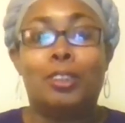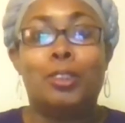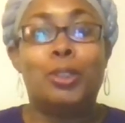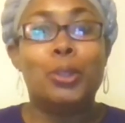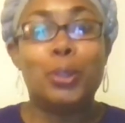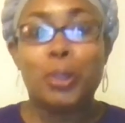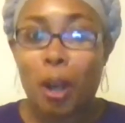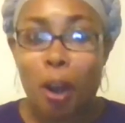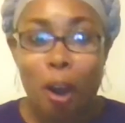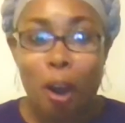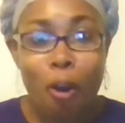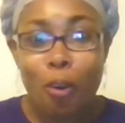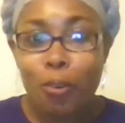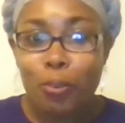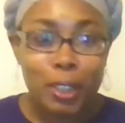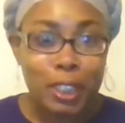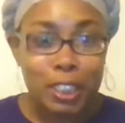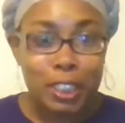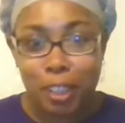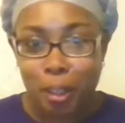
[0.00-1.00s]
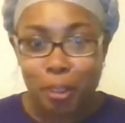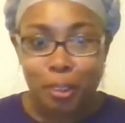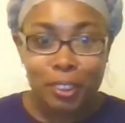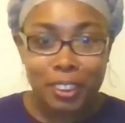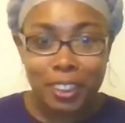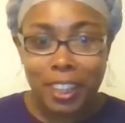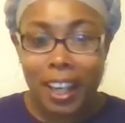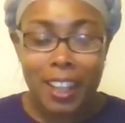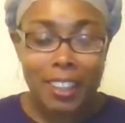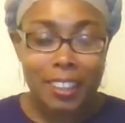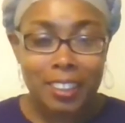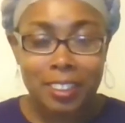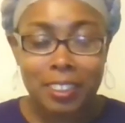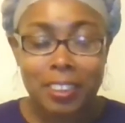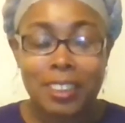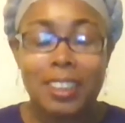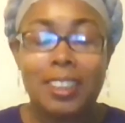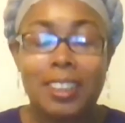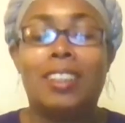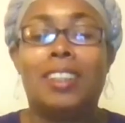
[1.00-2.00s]
do your own research,
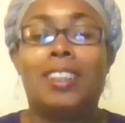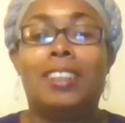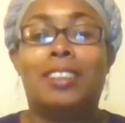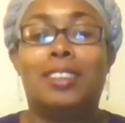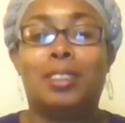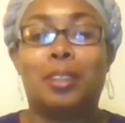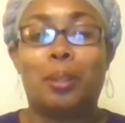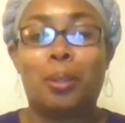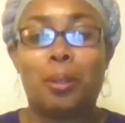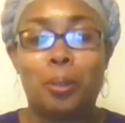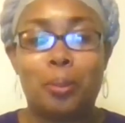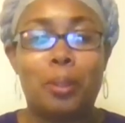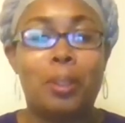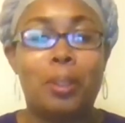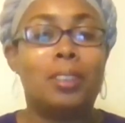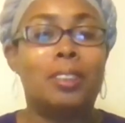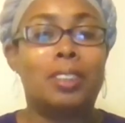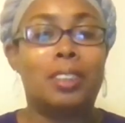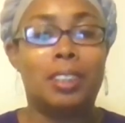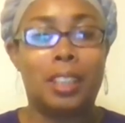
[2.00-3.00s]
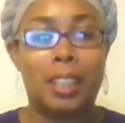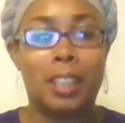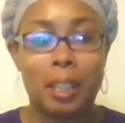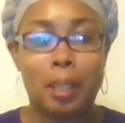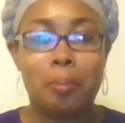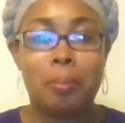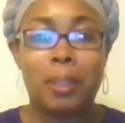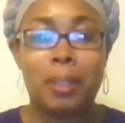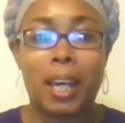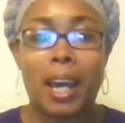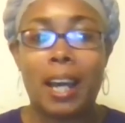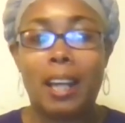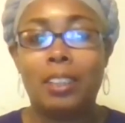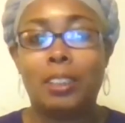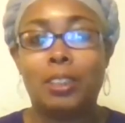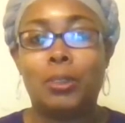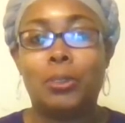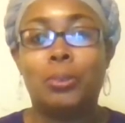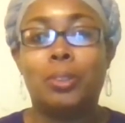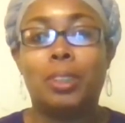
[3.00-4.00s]
actually. And so to help guide
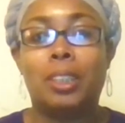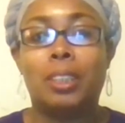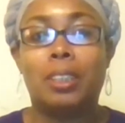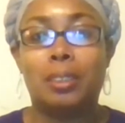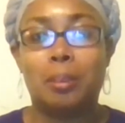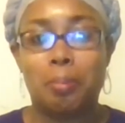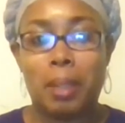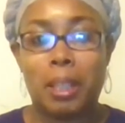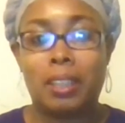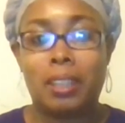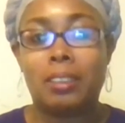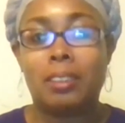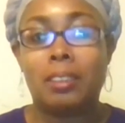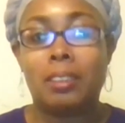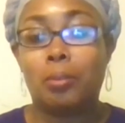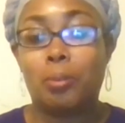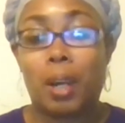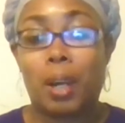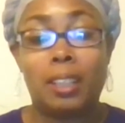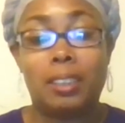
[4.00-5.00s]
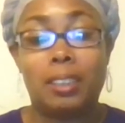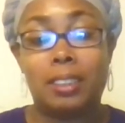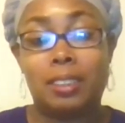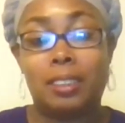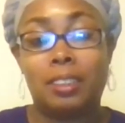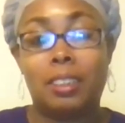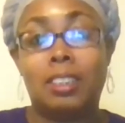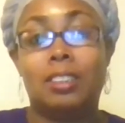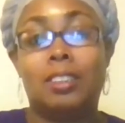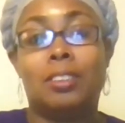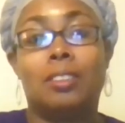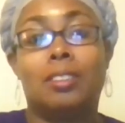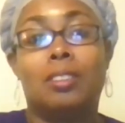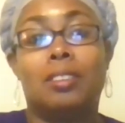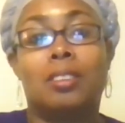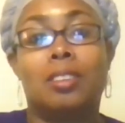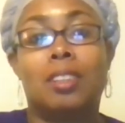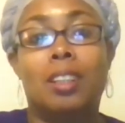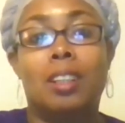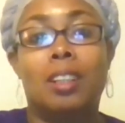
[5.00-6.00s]
you into making the right
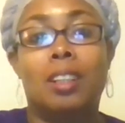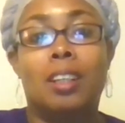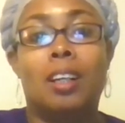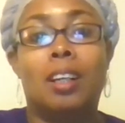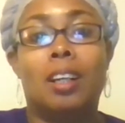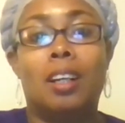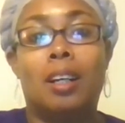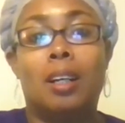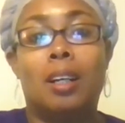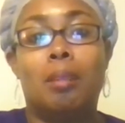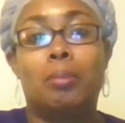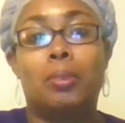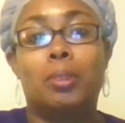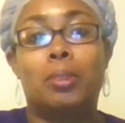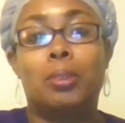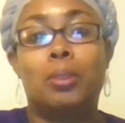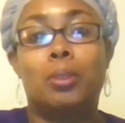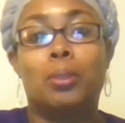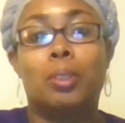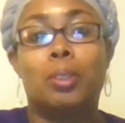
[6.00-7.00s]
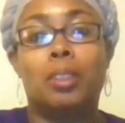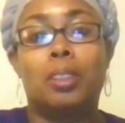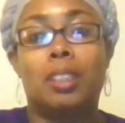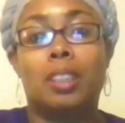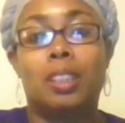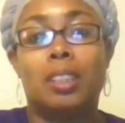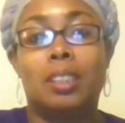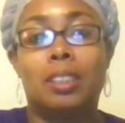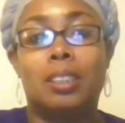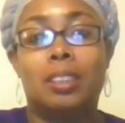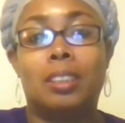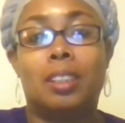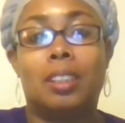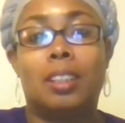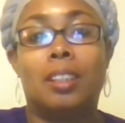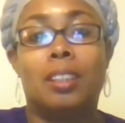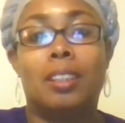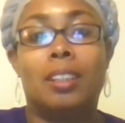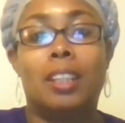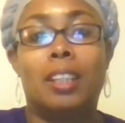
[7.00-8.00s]
decisions, to doing things
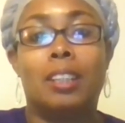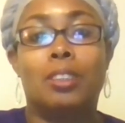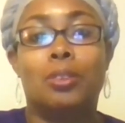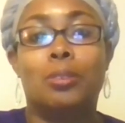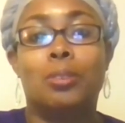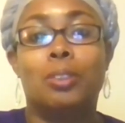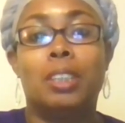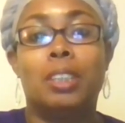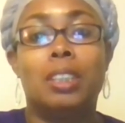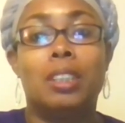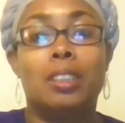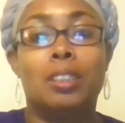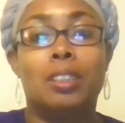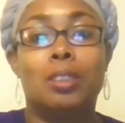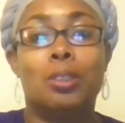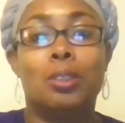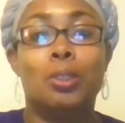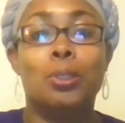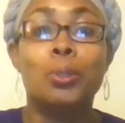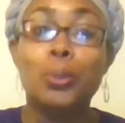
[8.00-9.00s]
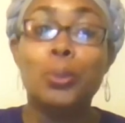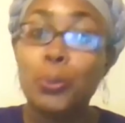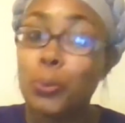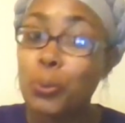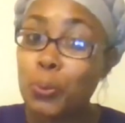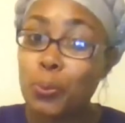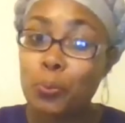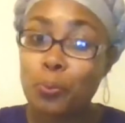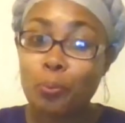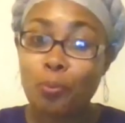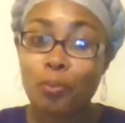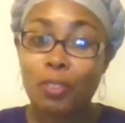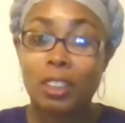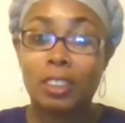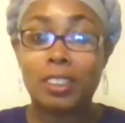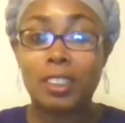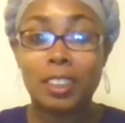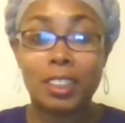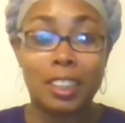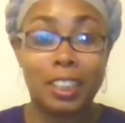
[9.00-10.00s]
that you need to do
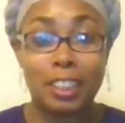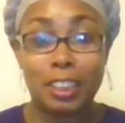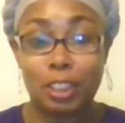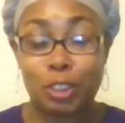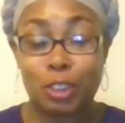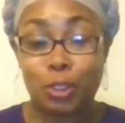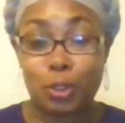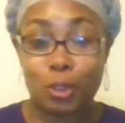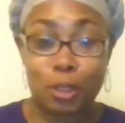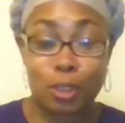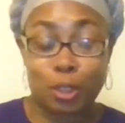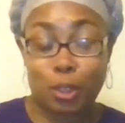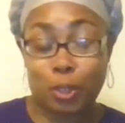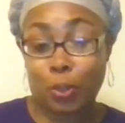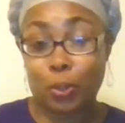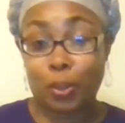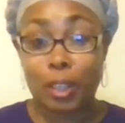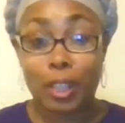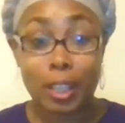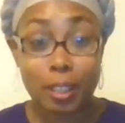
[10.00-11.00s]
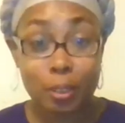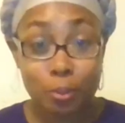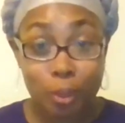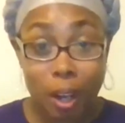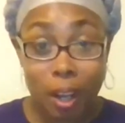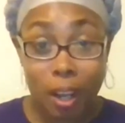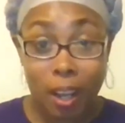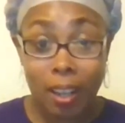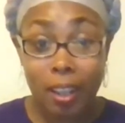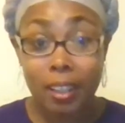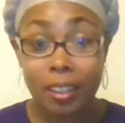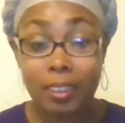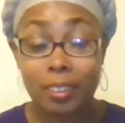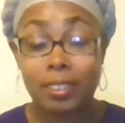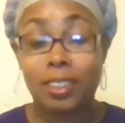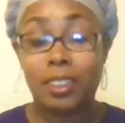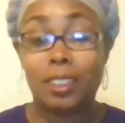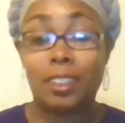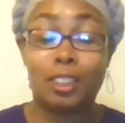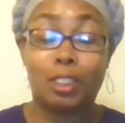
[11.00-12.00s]
to get your credit right,
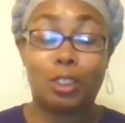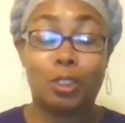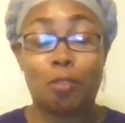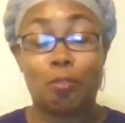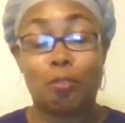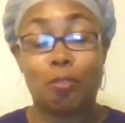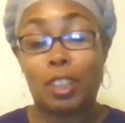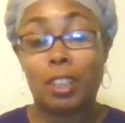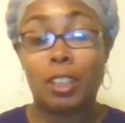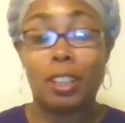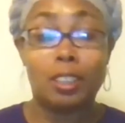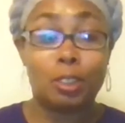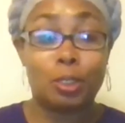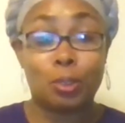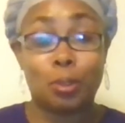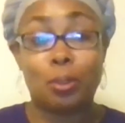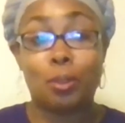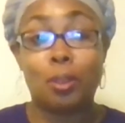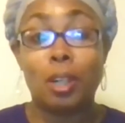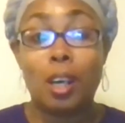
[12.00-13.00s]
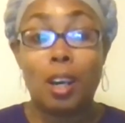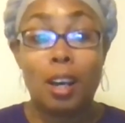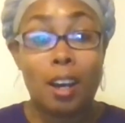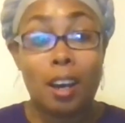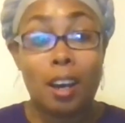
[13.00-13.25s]
to get your financial